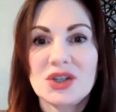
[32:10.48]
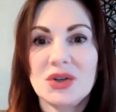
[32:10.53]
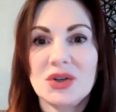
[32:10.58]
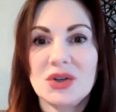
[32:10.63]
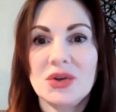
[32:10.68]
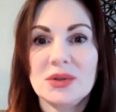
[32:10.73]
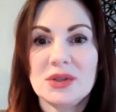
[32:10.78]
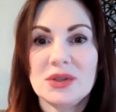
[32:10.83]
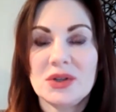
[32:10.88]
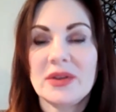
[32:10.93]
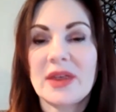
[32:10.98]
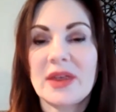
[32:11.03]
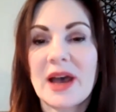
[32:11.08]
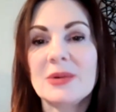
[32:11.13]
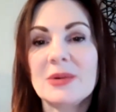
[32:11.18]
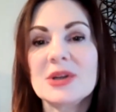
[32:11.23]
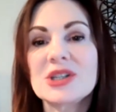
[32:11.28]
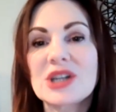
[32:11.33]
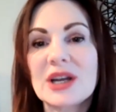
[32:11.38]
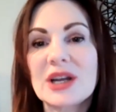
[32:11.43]
to do
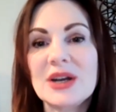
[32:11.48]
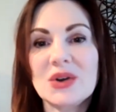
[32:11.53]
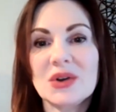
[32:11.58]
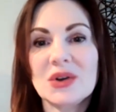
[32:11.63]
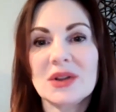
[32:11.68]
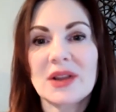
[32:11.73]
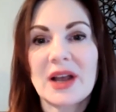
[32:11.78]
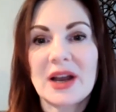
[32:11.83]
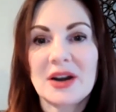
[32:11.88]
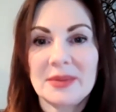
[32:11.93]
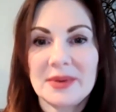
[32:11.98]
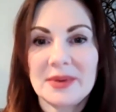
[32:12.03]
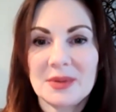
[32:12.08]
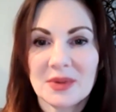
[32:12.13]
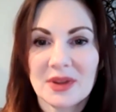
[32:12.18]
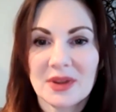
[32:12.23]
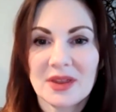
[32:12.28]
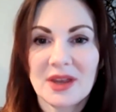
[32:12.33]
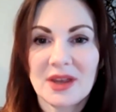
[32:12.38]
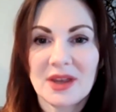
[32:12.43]
that, which I know a lot of
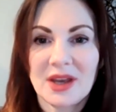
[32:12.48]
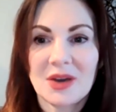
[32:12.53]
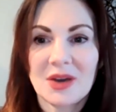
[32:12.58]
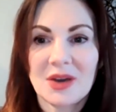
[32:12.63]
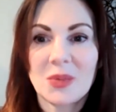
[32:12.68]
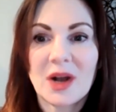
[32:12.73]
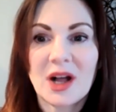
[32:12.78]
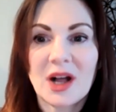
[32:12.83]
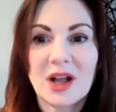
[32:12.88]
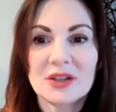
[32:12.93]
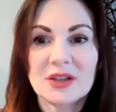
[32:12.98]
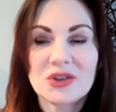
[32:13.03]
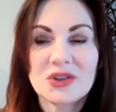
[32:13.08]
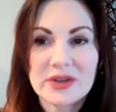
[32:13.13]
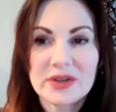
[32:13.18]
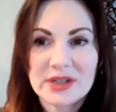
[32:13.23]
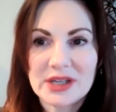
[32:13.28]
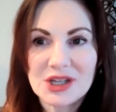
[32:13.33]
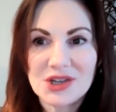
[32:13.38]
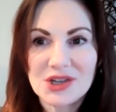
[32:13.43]
people think, well,
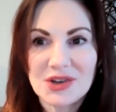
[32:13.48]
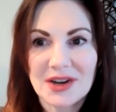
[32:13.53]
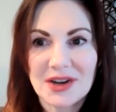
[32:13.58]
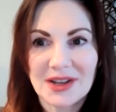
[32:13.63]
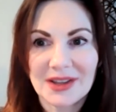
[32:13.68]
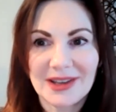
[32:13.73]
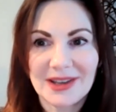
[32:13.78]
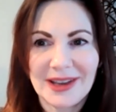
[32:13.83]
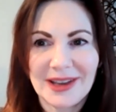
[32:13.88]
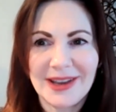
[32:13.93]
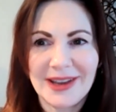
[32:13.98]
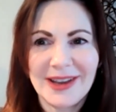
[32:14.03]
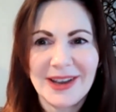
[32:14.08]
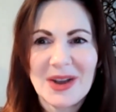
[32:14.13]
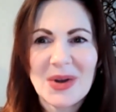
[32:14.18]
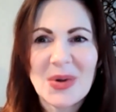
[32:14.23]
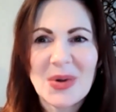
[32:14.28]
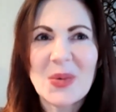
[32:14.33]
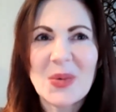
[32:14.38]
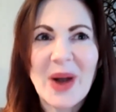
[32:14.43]
traditionally,
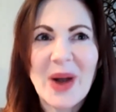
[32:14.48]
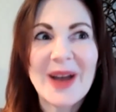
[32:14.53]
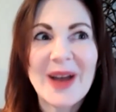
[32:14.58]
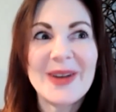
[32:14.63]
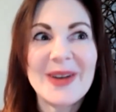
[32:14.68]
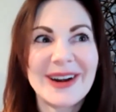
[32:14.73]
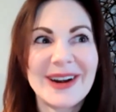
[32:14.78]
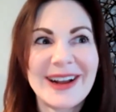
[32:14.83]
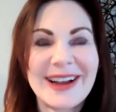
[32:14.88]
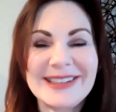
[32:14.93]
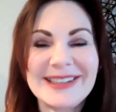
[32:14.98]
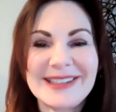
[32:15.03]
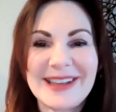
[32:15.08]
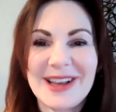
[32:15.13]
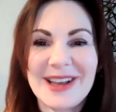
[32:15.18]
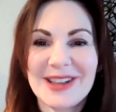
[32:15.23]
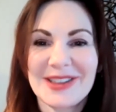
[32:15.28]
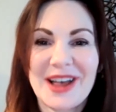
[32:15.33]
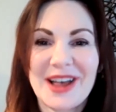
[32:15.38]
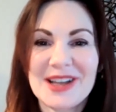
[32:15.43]
why would I
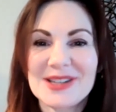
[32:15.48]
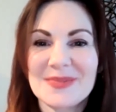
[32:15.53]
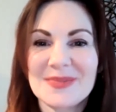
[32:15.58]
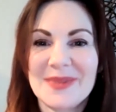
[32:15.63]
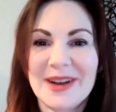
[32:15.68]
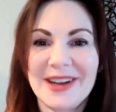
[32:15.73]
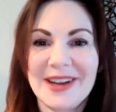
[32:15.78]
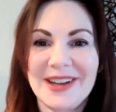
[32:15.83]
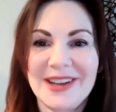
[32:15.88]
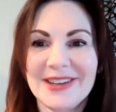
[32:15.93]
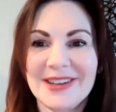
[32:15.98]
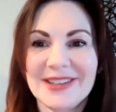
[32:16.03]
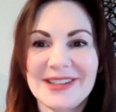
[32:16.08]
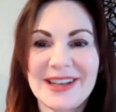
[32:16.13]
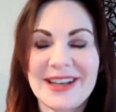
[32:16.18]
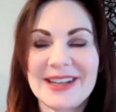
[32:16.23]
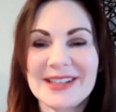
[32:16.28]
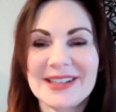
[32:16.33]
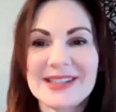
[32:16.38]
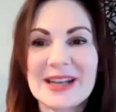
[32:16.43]
take less money or
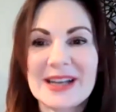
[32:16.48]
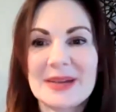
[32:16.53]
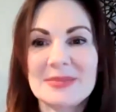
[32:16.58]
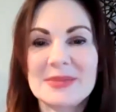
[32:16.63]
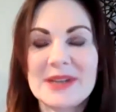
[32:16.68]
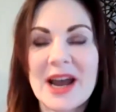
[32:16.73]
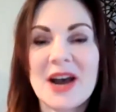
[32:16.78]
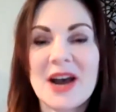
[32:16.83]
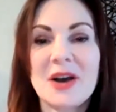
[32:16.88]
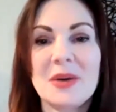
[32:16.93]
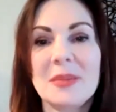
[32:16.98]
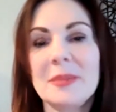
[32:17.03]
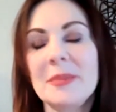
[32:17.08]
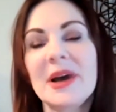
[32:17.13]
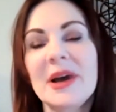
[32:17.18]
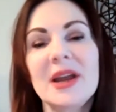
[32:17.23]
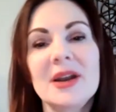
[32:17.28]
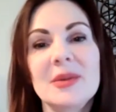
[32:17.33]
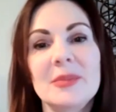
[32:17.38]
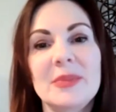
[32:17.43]
take a step down?
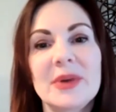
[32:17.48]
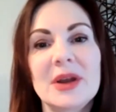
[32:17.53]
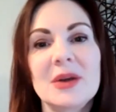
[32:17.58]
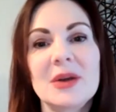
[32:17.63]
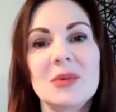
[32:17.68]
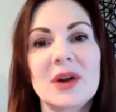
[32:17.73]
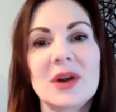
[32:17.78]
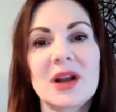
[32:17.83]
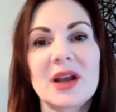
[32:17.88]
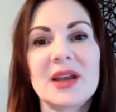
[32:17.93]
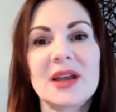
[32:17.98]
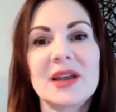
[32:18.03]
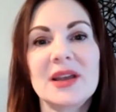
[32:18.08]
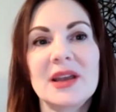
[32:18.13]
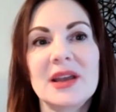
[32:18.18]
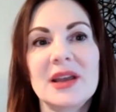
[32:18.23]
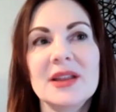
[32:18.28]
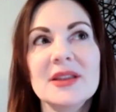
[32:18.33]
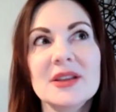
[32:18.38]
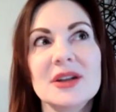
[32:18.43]
But
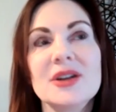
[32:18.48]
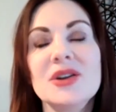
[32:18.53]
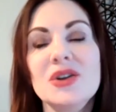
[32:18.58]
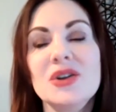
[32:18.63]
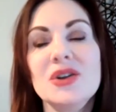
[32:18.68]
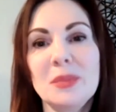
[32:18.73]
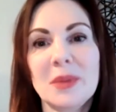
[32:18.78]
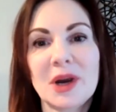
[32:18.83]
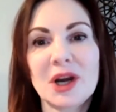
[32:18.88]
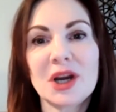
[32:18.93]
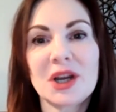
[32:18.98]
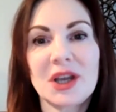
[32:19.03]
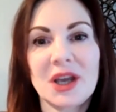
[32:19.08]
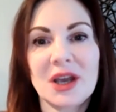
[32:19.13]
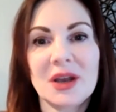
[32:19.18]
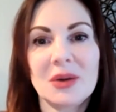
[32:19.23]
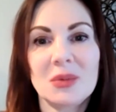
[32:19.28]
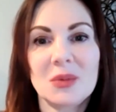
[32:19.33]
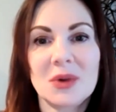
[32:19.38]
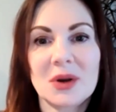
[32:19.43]
in the new
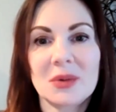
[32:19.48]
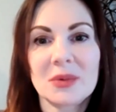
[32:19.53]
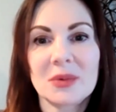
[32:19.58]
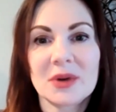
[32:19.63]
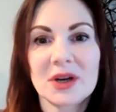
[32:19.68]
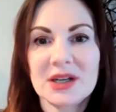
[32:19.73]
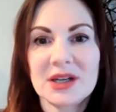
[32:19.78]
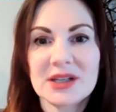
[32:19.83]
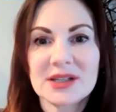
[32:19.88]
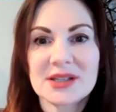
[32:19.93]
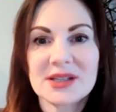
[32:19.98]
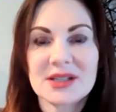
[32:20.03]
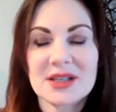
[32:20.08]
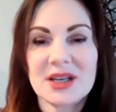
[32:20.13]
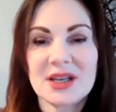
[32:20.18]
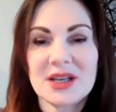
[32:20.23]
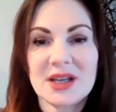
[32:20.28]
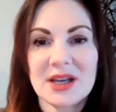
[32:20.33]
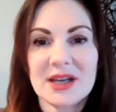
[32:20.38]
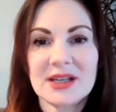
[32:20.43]
market, what we're going to
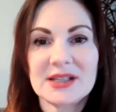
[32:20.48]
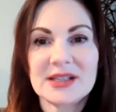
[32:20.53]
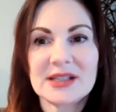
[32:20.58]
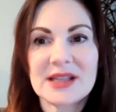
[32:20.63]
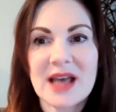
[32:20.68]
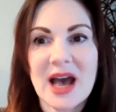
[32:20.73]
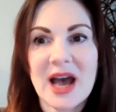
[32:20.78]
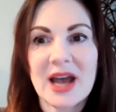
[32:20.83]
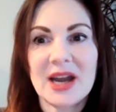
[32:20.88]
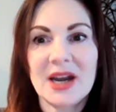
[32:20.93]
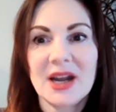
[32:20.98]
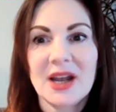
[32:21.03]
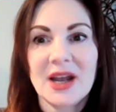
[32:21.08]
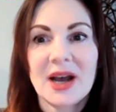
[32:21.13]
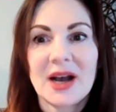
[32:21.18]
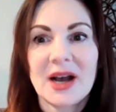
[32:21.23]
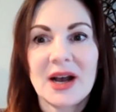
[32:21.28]
see is that